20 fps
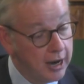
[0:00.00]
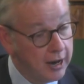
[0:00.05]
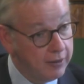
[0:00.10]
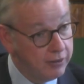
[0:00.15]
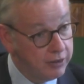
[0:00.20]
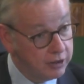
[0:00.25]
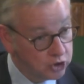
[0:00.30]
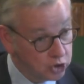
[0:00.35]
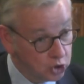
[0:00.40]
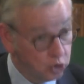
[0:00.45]

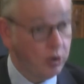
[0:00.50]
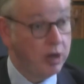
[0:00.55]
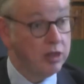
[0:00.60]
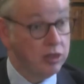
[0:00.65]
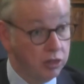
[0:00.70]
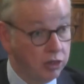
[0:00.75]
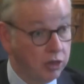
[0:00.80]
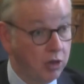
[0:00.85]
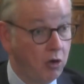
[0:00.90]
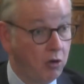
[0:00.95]

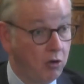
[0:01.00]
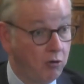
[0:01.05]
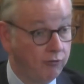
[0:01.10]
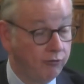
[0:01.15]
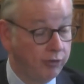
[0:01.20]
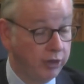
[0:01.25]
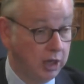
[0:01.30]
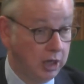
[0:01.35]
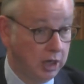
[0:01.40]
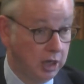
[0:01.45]
strength of
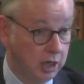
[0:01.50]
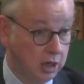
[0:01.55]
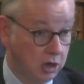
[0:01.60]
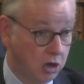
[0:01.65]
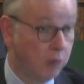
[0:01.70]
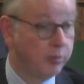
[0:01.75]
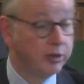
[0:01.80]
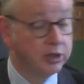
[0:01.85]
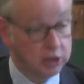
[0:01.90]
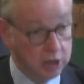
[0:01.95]
the
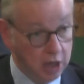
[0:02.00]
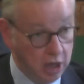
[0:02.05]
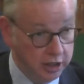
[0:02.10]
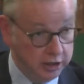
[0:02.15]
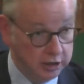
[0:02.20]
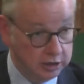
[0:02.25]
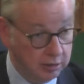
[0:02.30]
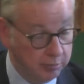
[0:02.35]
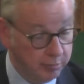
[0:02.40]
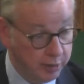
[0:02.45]
common ties
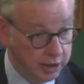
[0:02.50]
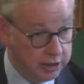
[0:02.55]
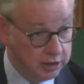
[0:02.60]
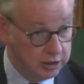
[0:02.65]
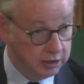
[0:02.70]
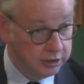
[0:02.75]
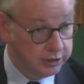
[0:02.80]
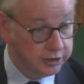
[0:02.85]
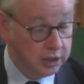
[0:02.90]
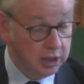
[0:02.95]
that bind
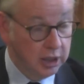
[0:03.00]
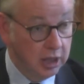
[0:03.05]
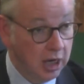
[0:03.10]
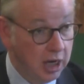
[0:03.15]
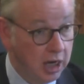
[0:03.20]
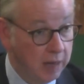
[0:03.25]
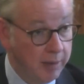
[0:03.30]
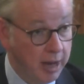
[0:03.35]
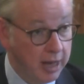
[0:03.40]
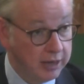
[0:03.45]
us.
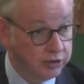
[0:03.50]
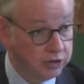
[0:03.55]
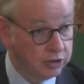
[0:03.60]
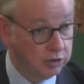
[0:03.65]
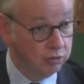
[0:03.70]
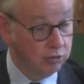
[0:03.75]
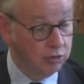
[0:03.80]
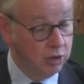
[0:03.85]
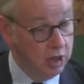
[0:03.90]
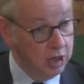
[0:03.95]
And
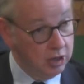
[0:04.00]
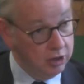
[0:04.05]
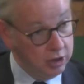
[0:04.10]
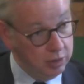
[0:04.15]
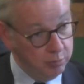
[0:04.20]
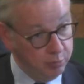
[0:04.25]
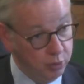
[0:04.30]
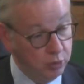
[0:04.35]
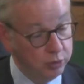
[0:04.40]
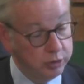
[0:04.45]
so the
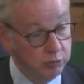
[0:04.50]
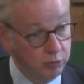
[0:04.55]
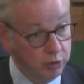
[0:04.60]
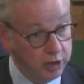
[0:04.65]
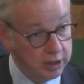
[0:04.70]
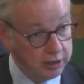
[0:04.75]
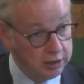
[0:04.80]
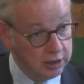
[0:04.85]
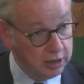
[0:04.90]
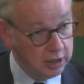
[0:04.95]
important way, I
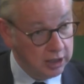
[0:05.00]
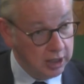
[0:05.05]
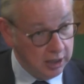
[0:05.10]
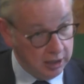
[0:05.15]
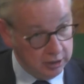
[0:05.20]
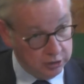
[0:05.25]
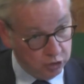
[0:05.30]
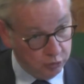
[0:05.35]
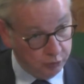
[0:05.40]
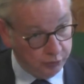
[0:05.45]
think,
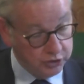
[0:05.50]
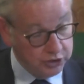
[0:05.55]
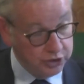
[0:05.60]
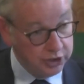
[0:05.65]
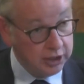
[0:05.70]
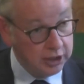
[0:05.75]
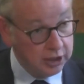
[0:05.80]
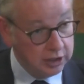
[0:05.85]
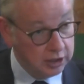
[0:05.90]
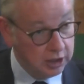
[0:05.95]
to
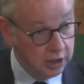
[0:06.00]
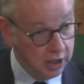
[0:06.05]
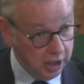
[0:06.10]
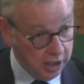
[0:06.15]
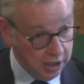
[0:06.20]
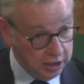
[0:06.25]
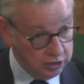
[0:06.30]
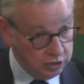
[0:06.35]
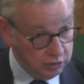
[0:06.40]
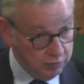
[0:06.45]
proceed
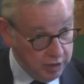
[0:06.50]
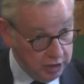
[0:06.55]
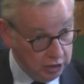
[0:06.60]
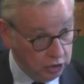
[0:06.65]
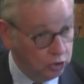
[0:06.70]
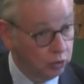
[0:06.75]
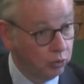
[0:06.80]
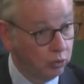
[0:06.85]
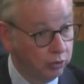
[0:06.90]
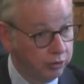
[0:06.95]
is to make
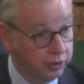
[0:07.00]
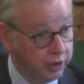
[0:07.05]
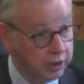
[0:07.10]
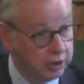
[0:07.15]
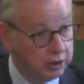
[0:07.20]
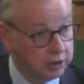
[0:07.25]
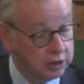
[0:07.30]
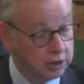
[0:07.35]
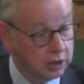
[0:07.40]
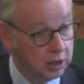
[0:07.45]
sure
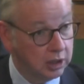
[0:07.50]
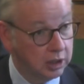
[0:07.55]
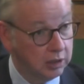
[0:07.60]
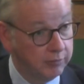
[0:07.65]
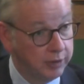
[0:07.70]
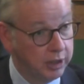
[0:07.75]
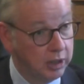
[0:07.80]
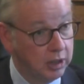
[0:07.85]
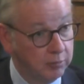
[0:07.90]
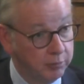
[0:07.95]
that
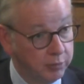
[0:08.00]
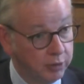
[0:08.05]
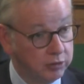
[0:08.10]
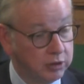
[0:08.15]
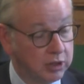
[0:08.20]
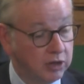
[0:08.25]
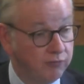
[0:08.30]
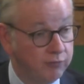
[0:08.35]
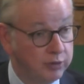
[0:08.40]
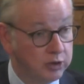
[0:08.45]
both
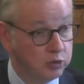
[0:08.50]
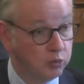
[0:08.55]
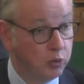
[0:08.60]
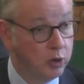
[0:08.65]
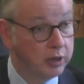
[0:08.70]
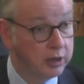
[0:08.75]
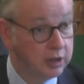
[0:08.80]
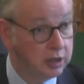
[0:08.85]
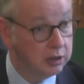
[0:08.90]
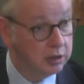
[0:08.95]
governments
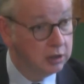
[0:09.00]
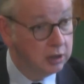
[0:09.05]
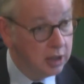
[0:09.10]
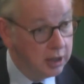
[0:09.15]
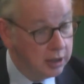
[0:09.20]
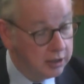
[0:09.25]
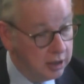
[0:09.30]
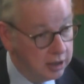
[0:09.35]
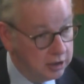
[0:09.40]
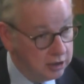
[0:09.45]
work in
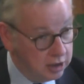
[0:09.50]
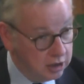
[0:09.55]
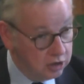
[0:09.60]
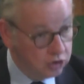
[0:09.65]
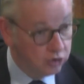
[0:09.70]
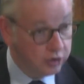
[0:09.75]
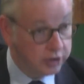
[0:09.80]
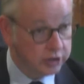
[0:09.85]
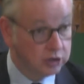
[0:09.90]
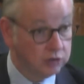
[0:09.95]
the
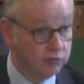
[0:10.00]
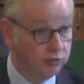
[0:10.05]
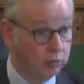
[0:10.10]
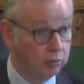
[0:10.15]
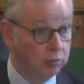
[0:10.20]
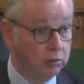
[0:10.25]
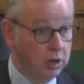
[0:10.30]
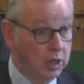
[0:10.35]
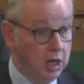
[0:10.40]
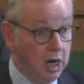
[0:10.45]
interests of
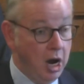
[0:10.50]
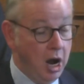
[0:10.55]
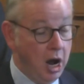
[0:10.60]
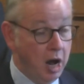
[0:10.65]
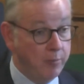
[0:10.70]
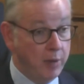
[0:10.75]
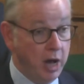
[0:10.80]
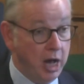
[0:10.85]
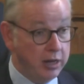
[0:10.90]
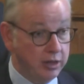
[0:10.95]
all.
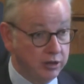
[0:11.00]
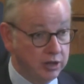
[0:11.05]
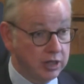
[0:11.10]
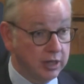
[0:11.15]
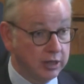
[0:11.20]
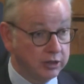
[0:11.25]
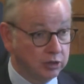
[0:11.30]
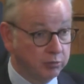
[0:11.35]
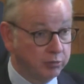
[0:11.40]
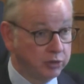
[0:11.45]
And I think
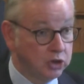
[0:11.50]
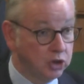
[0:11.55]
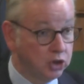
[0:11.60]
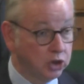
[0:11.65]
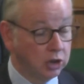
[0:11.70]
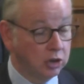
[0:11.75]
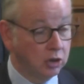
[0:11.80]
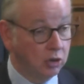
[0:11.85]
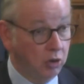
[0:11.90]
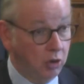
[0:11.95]
that's the
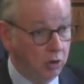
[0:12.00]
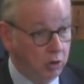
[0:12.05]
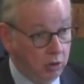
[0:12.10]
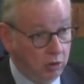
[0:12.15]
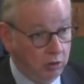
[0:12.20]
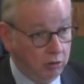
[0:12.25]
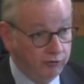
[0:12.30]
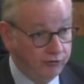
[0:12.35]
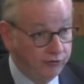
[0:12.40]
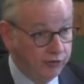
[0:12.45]
position
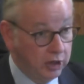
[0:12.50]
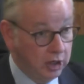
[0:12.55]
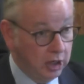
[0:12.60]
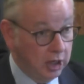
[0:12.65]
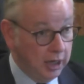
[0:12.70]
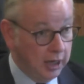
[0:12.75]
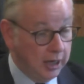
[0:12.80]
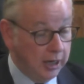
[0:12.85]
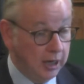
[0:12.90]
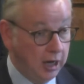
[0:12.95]
of
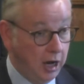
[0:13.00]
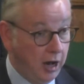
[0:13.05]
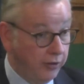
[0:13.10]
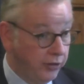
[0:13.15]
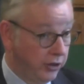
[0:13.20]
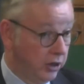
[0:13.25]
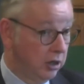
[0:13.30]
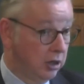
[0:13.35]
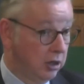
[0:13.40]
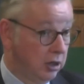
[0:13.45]

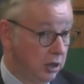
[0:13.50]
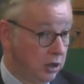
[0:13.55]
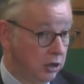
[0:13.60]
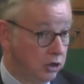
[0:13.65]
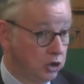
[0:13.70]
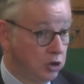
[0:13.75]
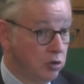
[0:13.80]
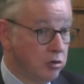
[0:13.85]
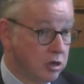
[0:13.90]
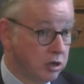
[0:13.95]
other
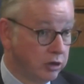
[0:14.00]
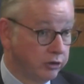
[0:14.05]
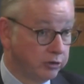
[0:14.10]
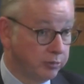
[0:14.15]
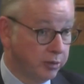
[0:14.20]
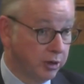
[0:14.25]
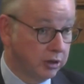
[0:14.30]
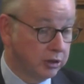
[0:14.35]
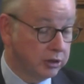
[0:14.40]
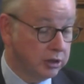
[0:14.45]
unionist
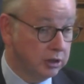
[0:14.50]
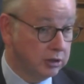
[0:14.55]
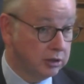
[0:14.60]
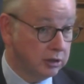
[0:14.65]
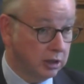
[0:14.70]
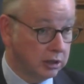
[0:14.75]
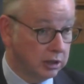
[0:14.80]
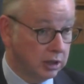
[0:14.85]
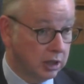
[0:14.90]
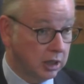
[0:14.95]
parties
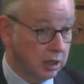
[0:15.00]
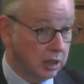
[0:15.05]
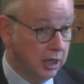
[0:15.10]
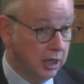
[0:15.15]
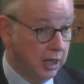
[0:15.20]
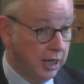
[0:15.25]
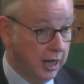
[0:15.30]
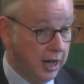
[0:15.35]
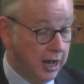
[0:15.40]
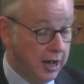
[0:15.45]
like
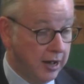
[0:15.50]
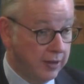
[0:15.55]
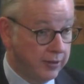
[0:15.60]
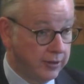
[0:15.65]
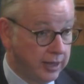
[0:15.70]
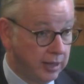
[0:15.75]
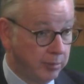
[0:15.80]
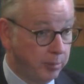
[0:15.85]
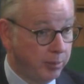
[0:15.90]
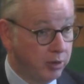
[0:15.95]
the
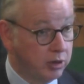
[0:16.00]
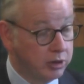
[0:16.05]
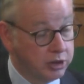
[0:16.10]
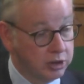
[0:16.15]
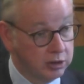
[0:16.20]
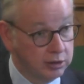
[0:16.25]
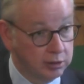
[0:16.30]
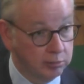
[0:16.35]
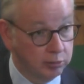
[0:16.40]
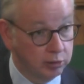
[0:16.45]
Labour Party and
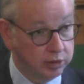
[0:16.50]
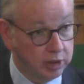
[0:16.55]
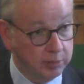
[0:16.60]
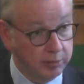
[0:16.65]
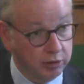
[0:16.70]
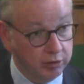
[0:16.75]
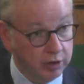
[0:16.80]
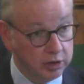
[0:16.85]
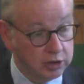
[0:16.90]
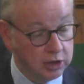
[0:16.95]
the Liberal
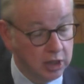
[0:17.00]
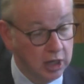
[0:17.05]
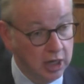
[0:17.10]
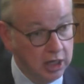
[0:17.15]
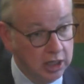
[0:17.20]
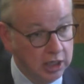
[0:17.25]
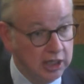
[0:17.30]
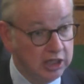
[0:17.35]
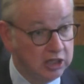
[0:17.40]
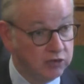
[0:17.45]
Democrats.
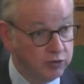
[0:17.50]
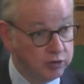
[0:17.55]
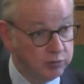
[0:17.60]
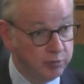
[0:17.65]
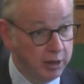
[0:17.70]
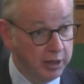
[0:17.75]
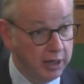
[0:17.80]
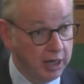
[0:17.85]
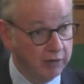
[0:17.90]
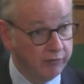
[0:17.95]
Each of us
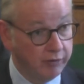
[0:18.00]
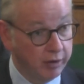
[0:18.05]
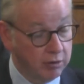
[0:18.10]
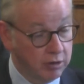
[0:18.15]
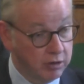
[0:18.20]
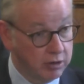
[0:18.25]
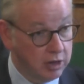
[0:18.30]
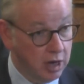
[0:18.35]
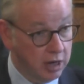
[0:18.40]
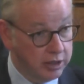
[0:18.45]
might have our
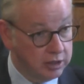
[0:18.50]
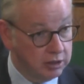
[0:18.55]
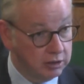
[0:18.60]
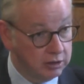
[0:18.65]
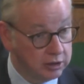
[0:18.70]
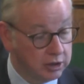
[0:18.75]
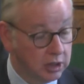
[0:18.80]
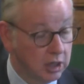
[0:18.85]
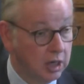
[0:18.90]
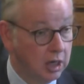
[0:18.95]
own
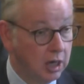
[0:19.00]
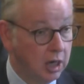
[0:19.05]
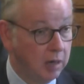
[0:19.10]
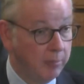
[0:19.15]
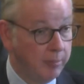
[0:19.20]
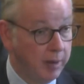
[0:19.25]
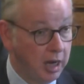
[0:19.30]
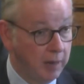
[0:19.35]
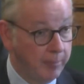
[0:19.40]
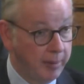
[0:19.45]
ideas
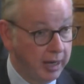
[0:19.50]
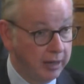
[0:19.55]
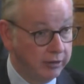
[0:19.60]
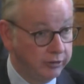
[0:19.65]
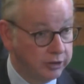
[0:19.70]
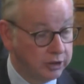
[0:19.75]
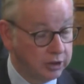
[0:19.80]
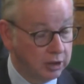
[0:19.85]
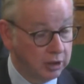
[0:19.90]
about